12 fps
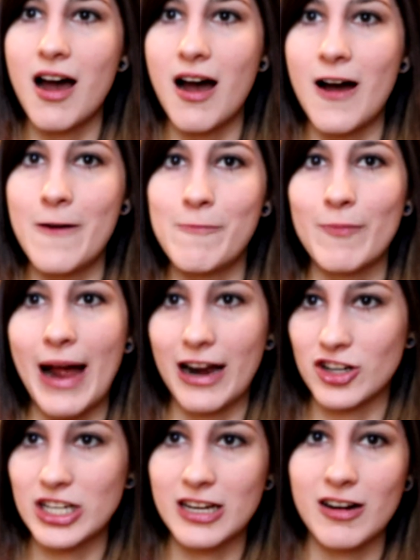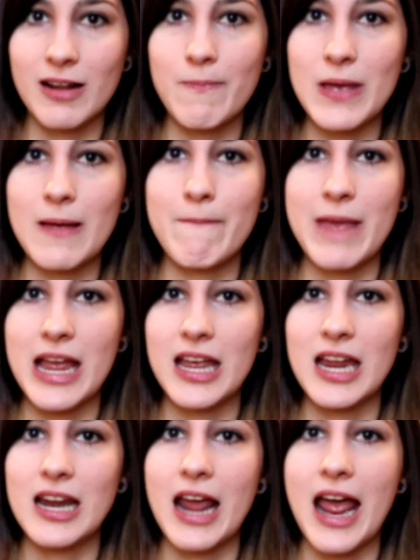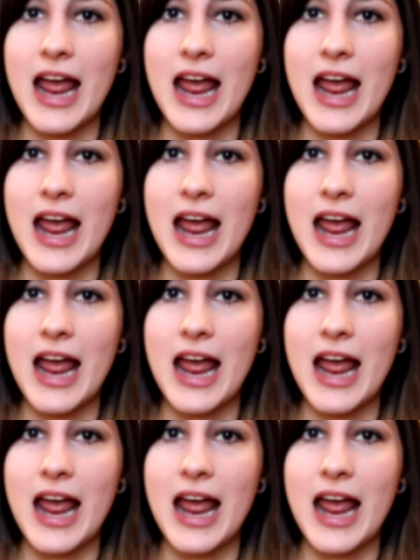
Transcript: I'm actually gonna be making